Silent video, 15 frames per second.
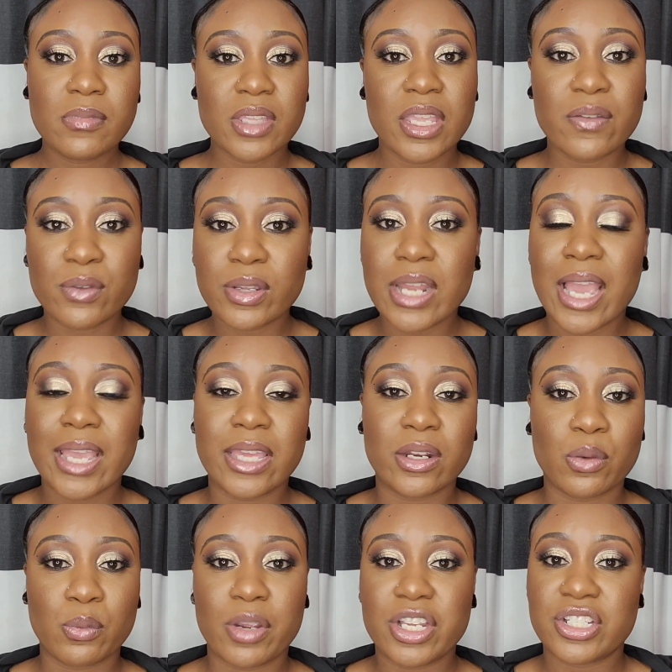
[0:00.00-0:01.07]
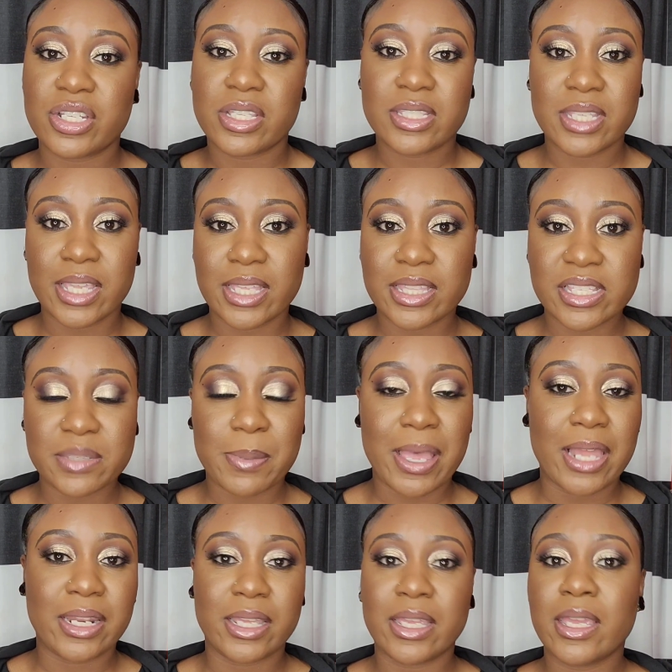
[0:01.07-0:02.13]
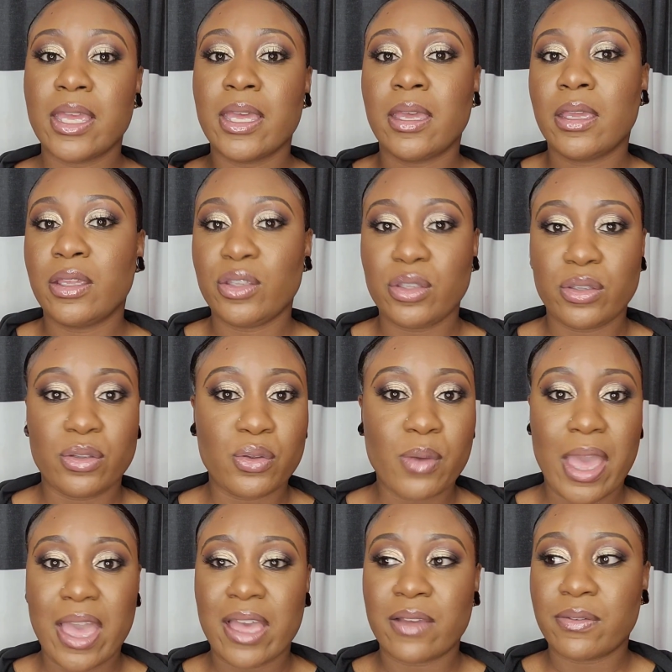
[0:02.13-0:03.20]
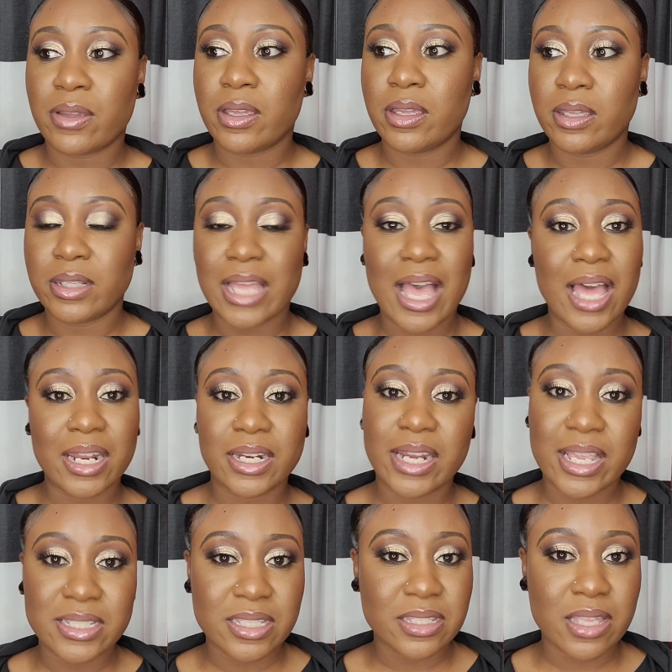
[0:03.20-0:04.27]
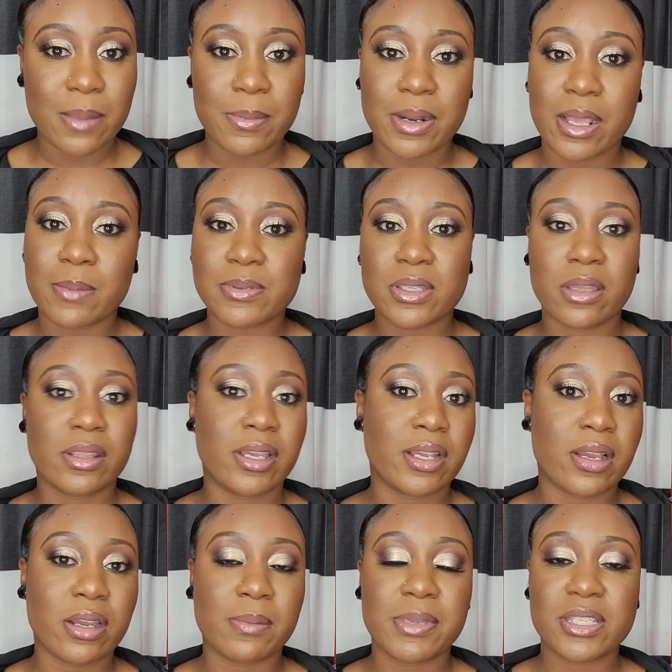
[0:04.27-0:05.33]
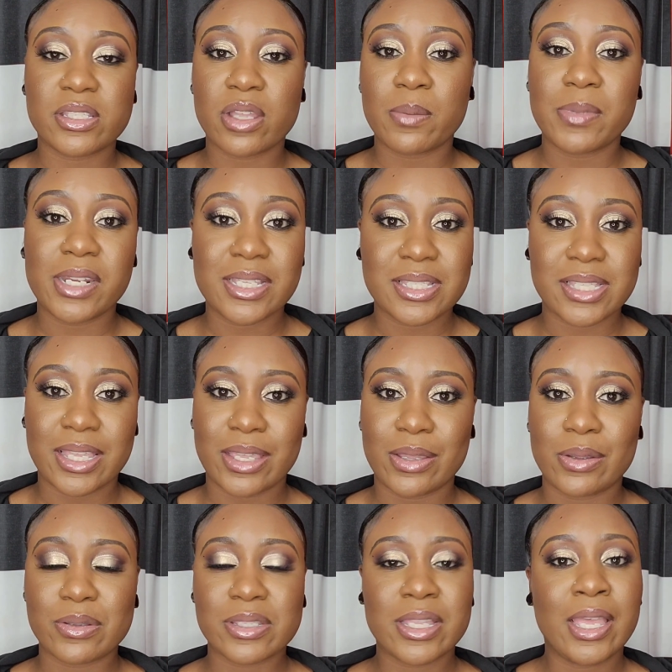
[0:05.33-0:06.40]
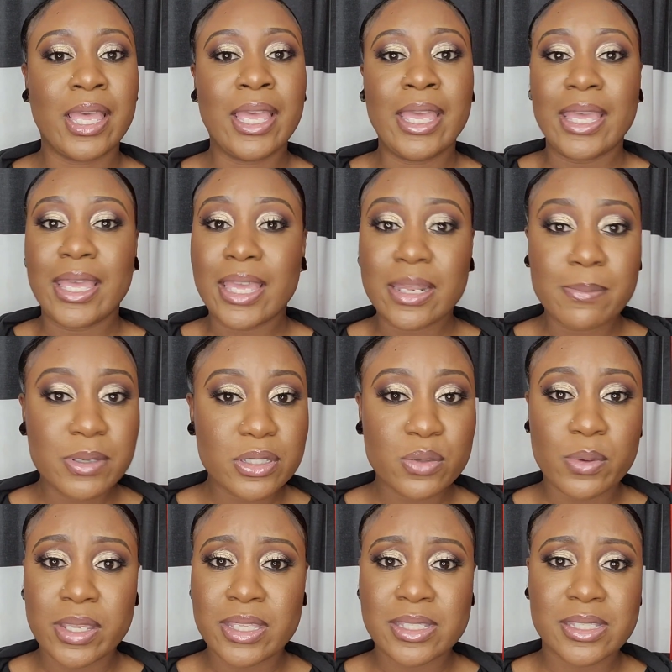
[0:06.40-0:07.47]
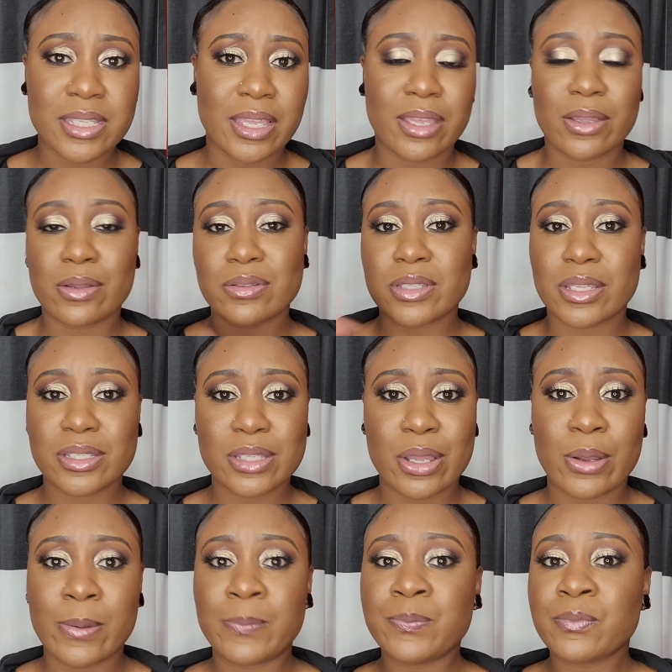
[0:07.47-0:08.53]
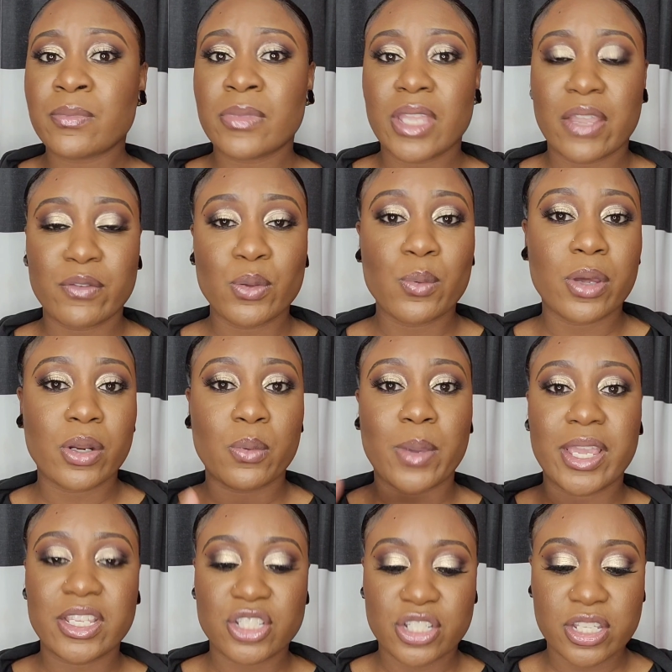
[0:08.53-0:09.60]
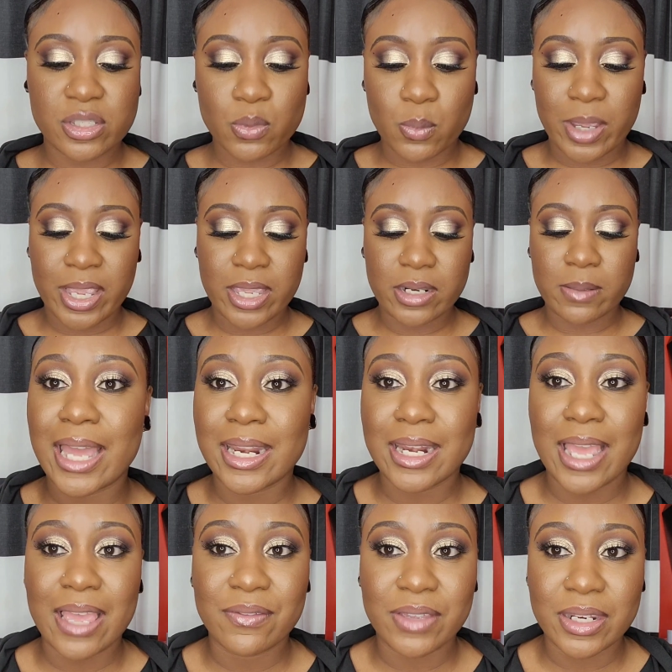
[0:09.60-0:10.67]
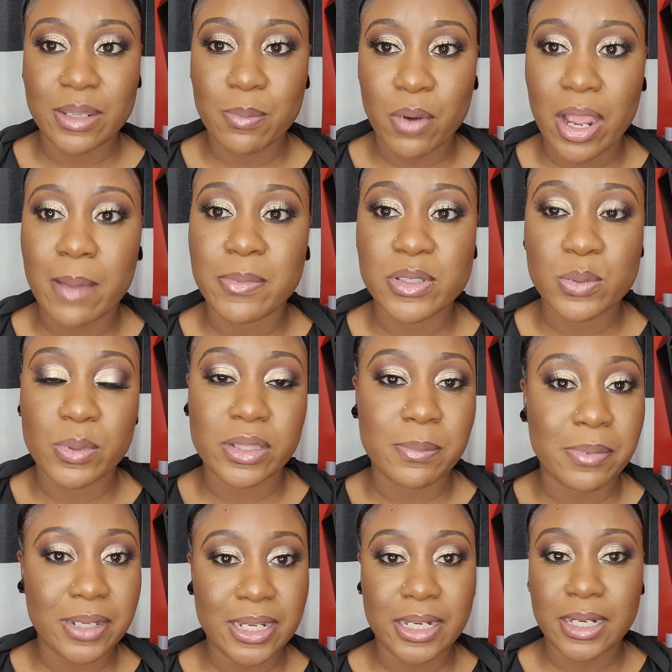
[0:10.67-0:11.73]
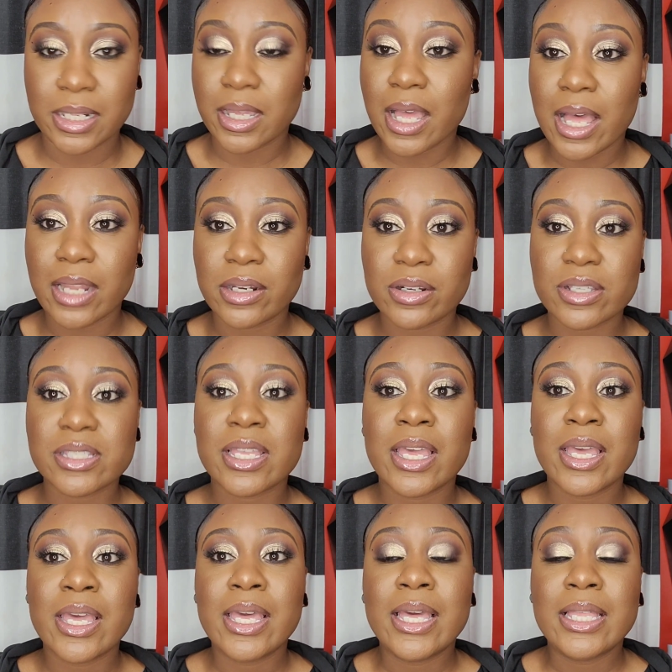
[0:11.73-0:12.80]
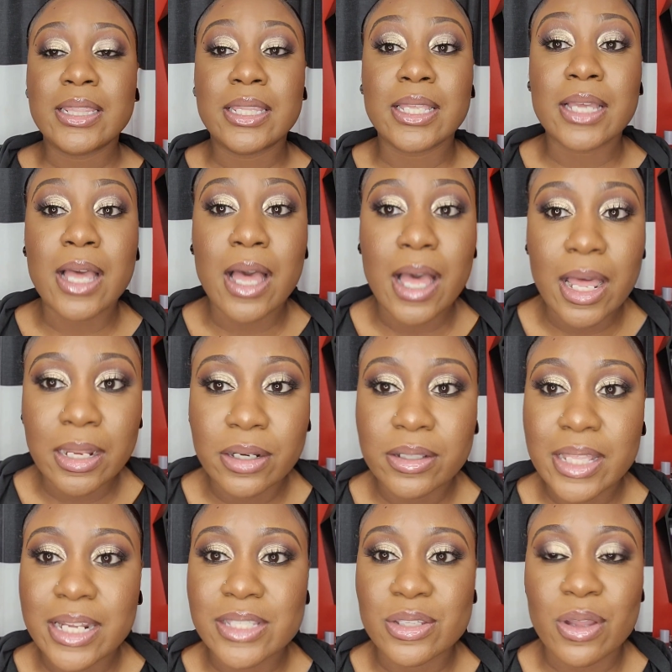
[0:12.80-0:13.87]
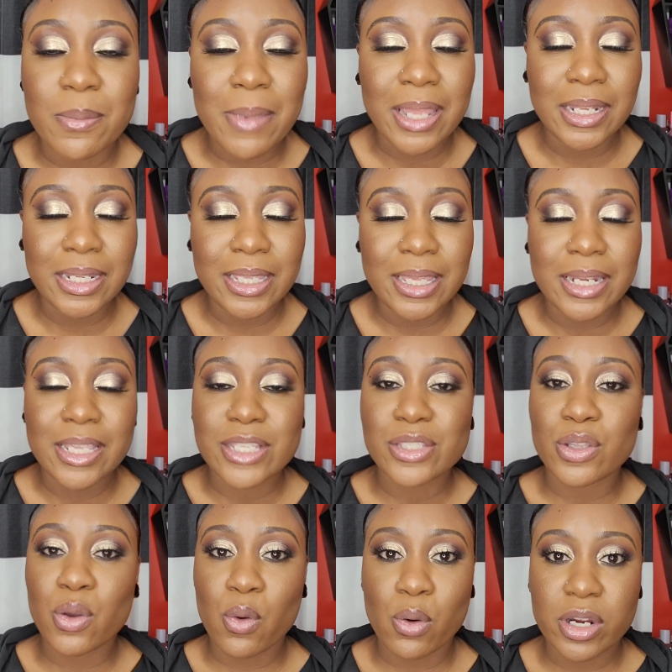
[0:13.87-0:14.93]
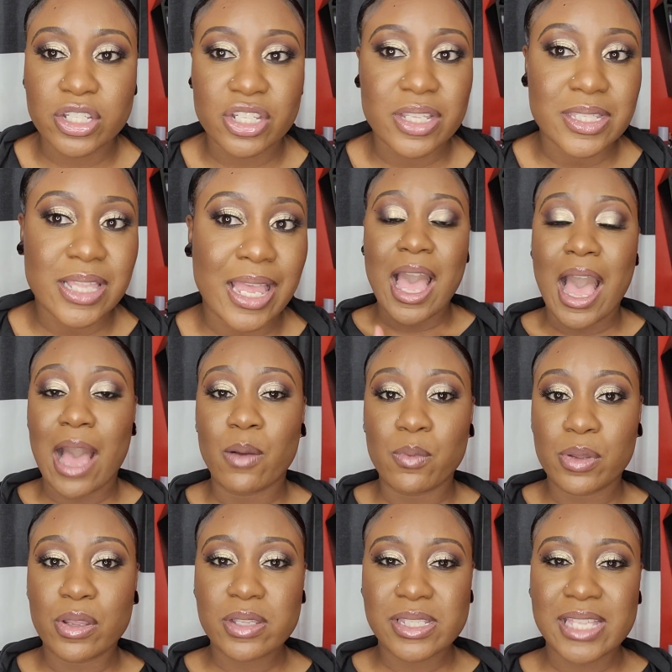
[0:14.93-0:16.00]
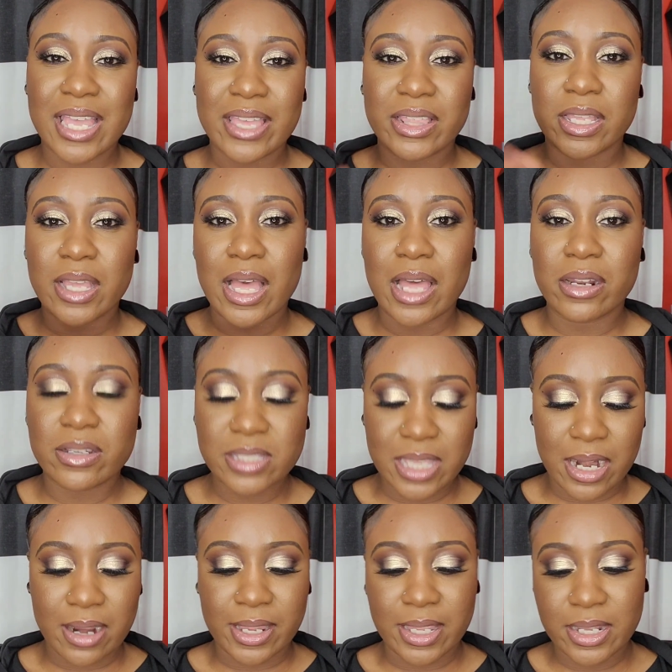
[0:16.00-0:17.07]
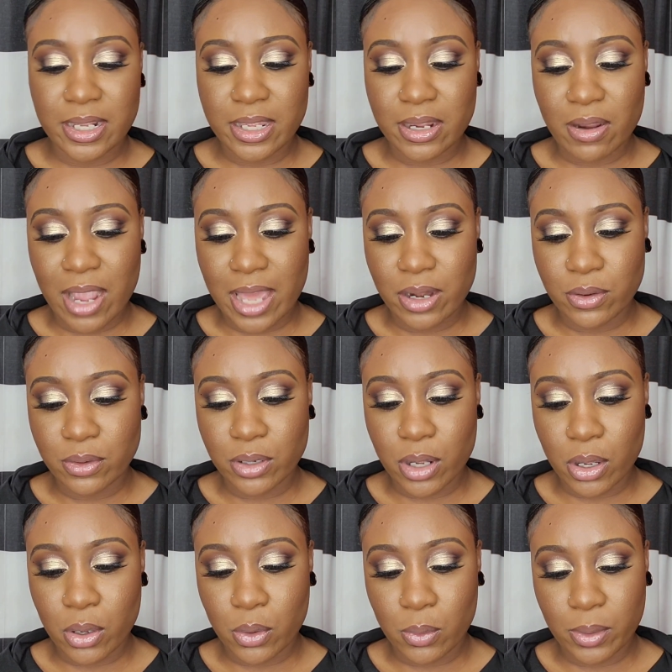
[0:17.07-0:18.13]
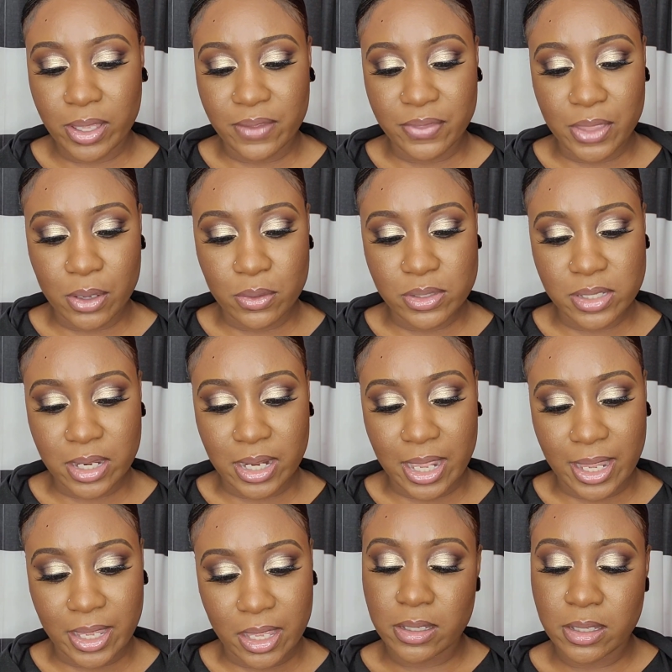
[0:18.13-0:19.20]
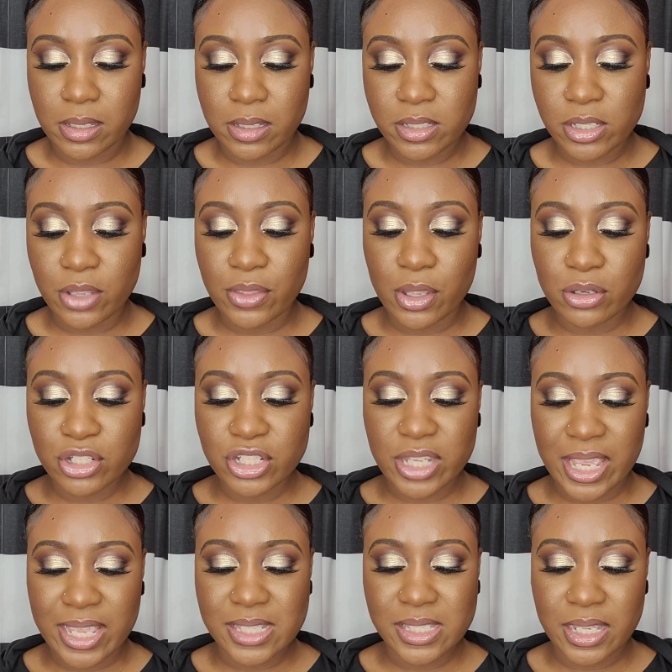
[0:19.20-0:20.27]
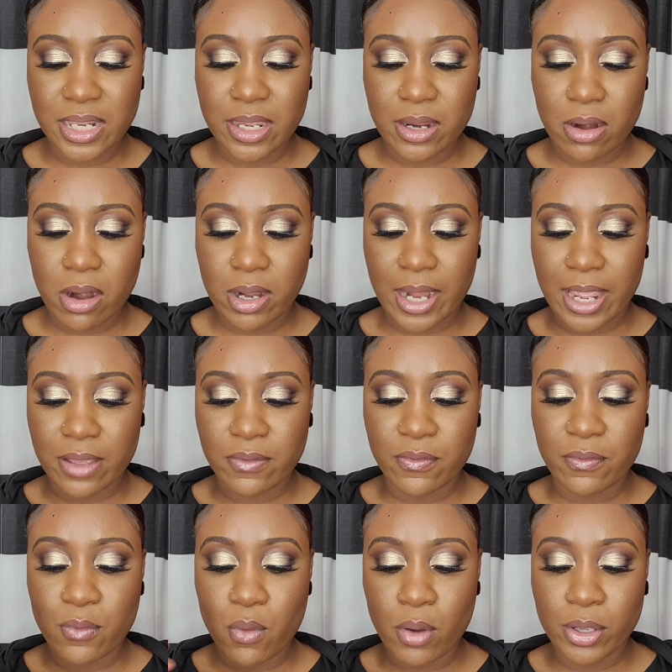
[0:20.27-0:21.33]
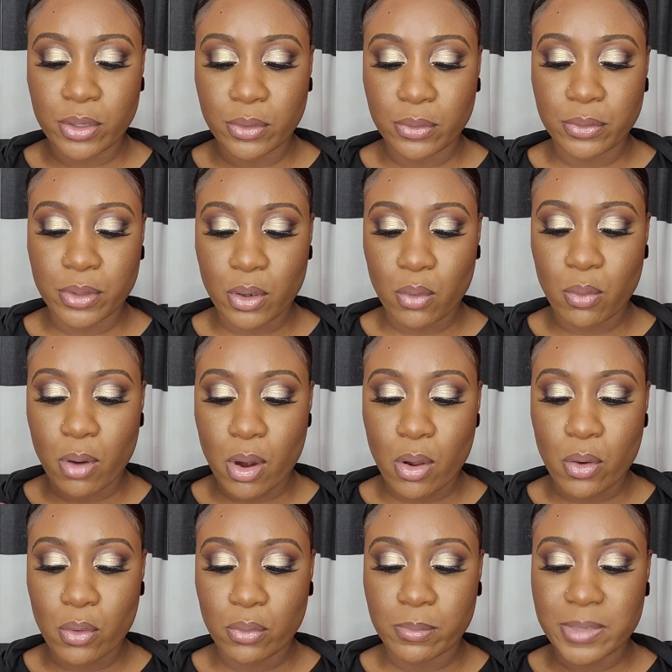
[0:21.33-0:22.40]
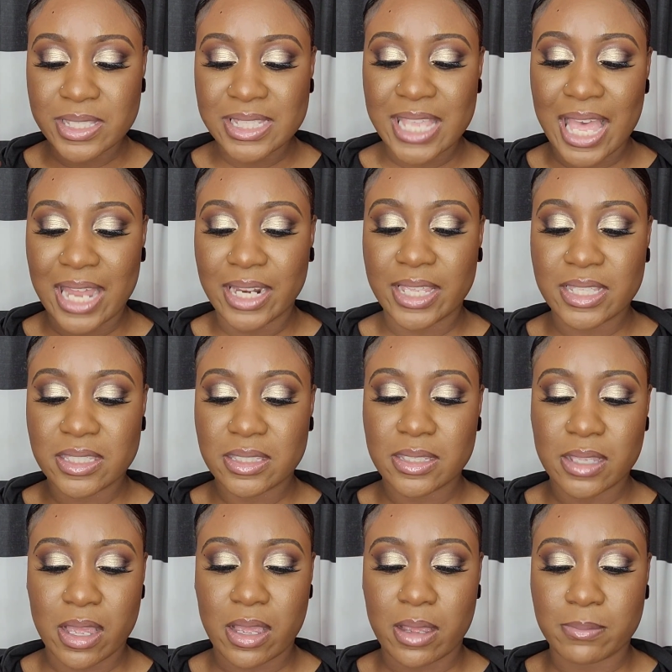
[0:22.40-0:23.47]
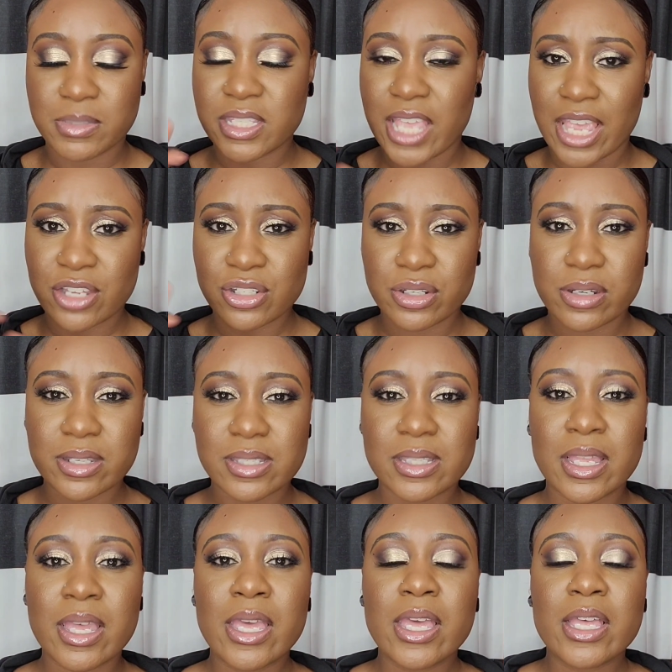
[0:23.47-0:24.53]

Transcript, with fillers: if you're not in a rush to get this palette you have the holidays is coming up so there are going to be so many sales in between sales so if you want to wait just wait i didn't have any problems with blending the colors the color that is on my lid is gorgeous like i will say the colors that are in here i don't know if those are like so those shades in here are like foiled chrome metallic um, textures.